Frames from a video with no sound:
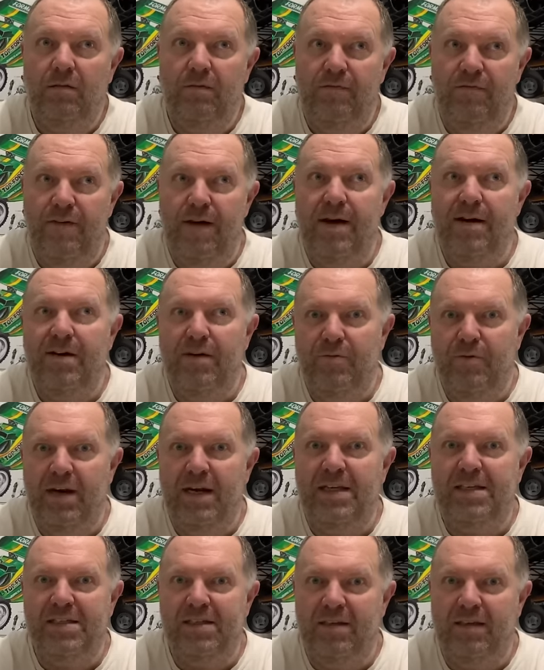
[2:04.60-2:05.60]
very
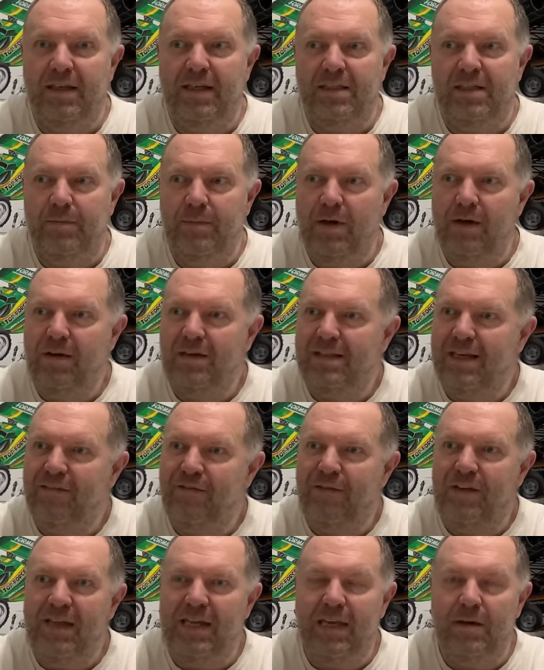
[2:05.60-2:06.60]
recently, to be honest, I
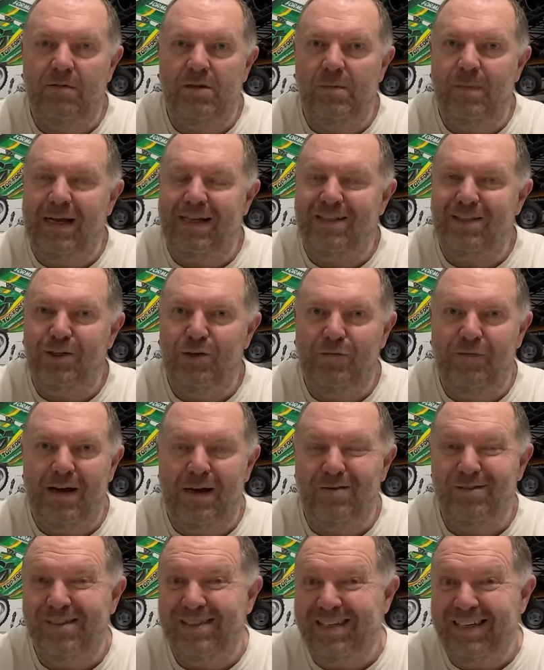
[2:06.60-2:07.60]
think it was about
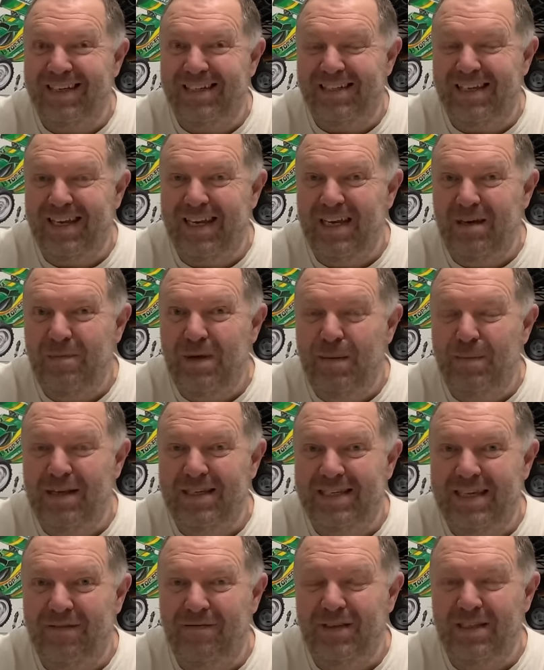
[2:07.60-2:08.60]
2016, maybe
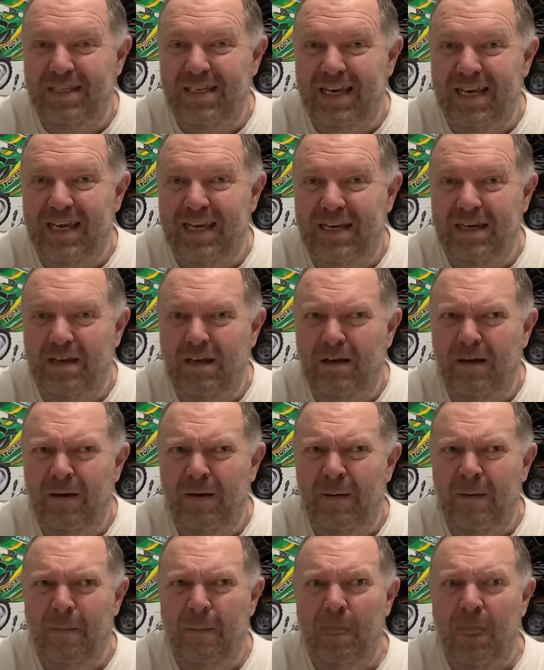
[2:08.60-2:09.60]
17,
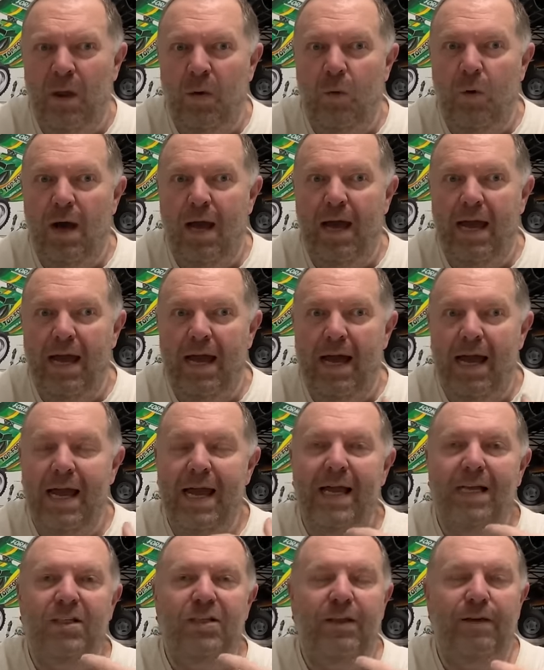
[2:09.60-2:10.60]
where I
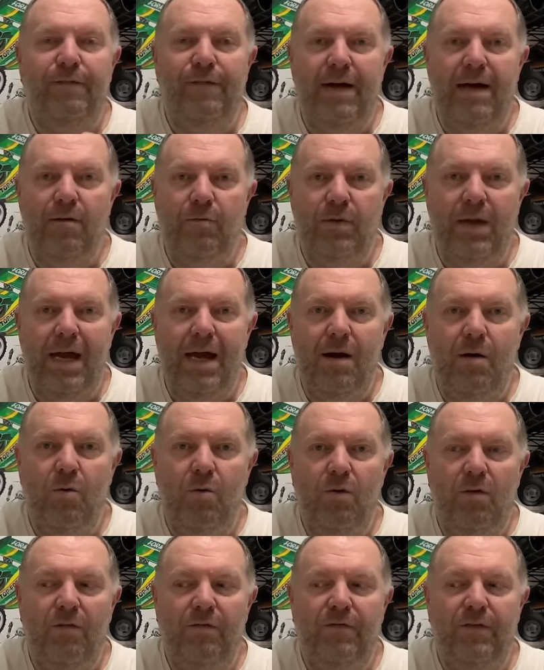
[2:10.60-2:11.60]
actually found
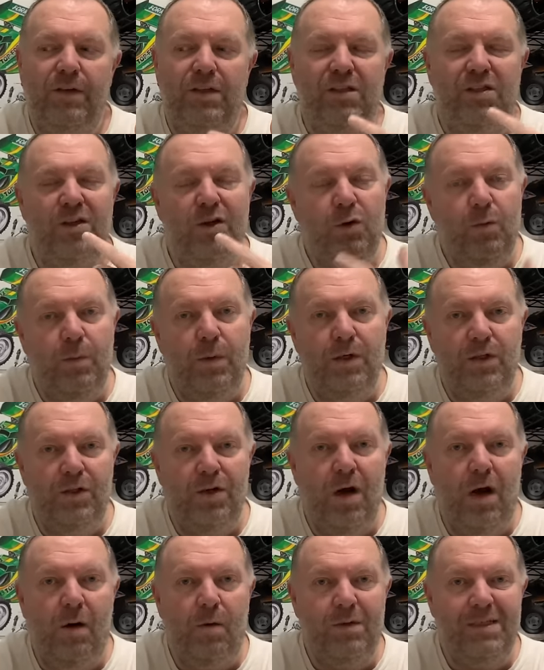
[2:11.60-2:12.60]
out the Super
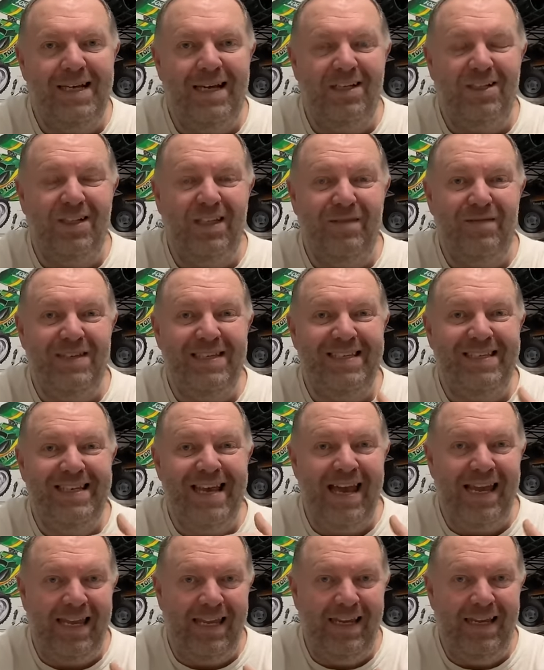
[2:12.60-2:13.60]
Shot was actually the
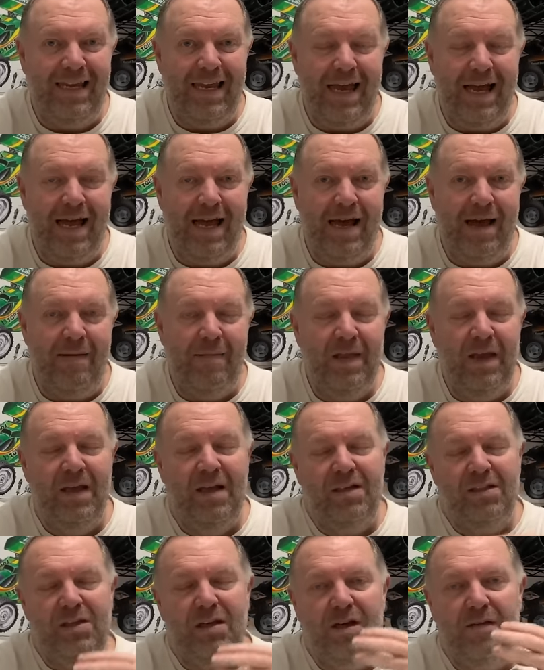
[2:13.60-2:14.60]
second car.
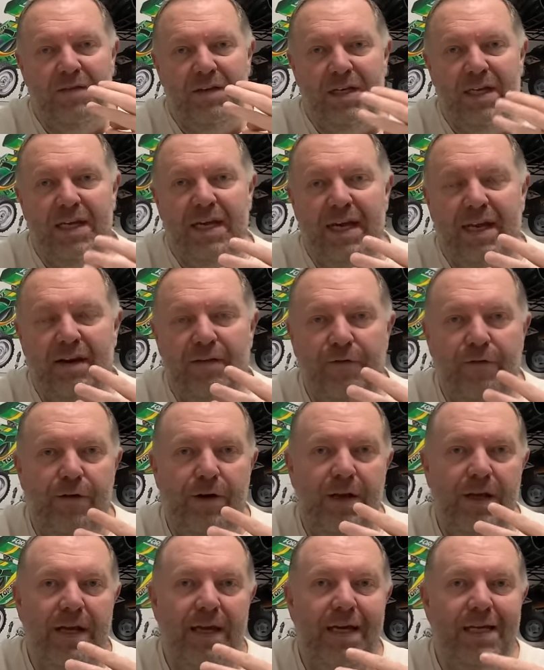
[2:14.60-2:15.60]
So they did it in a
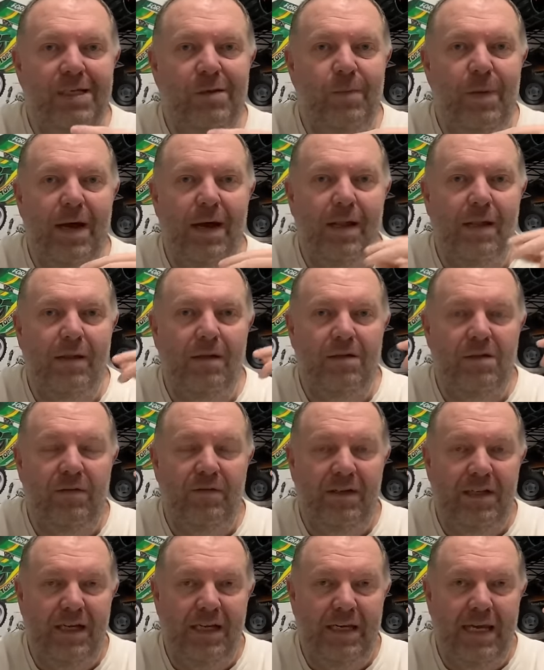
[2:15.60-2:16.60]
3-year spell. So
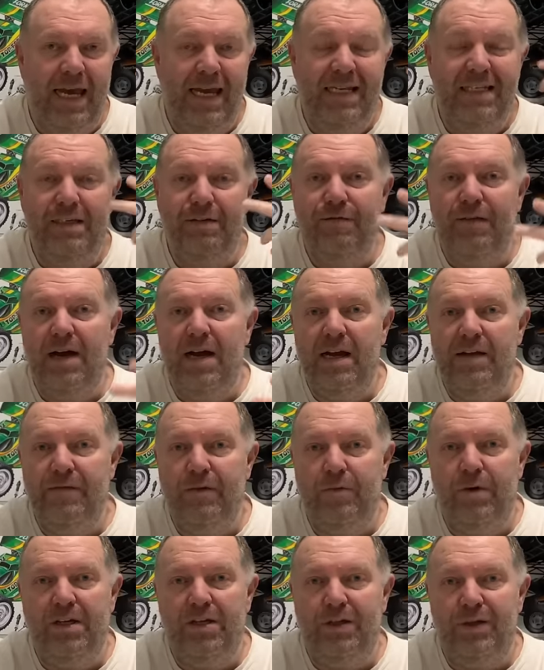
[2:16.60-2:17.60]
they did 85
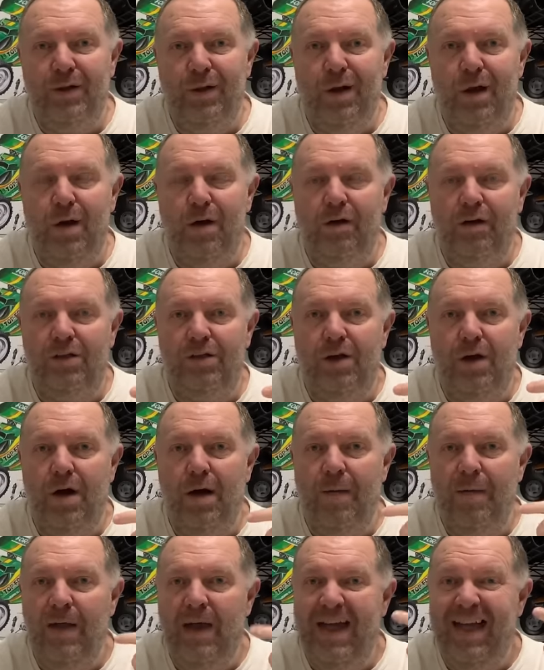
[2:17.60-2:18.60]
original Hot
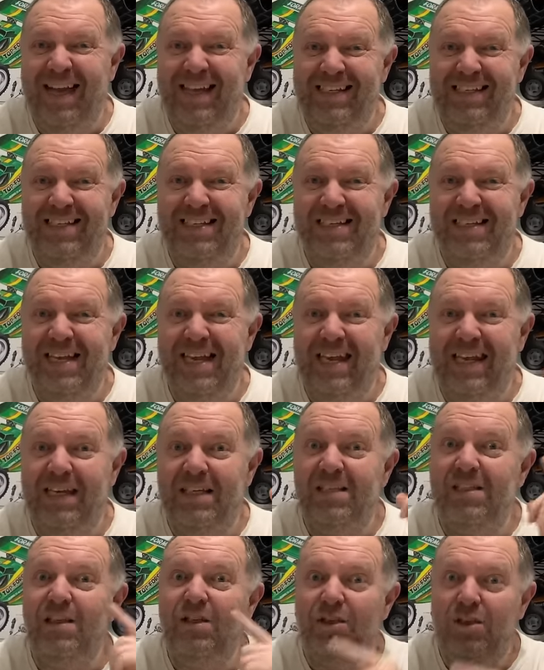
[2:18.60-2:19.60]
Shot,
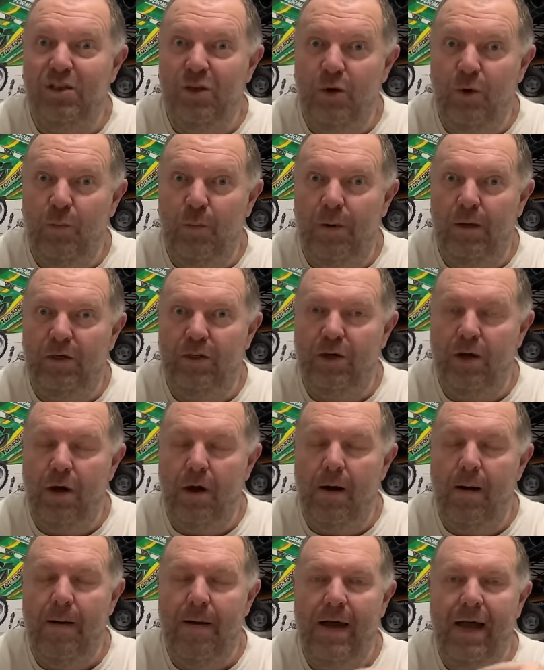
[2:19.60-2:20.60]
86 Super
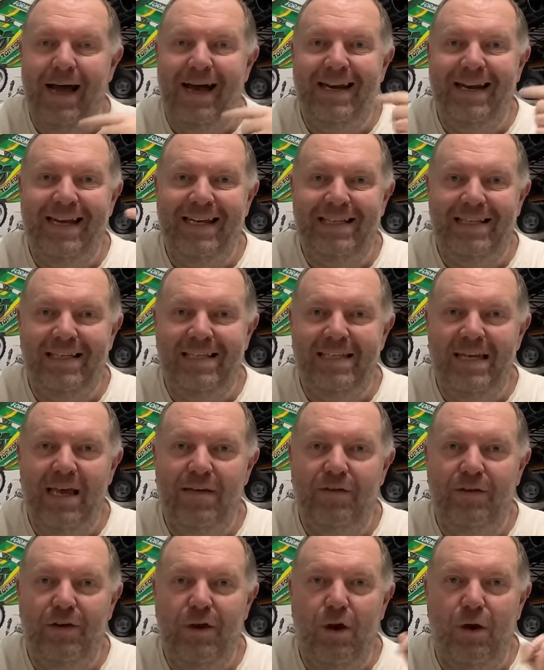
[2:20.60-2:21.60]
Shot and
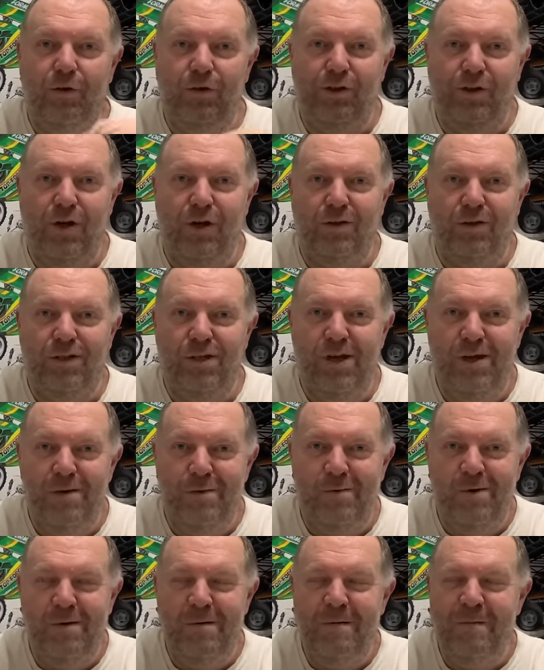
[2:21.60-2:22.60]
87 Hot Shot 2.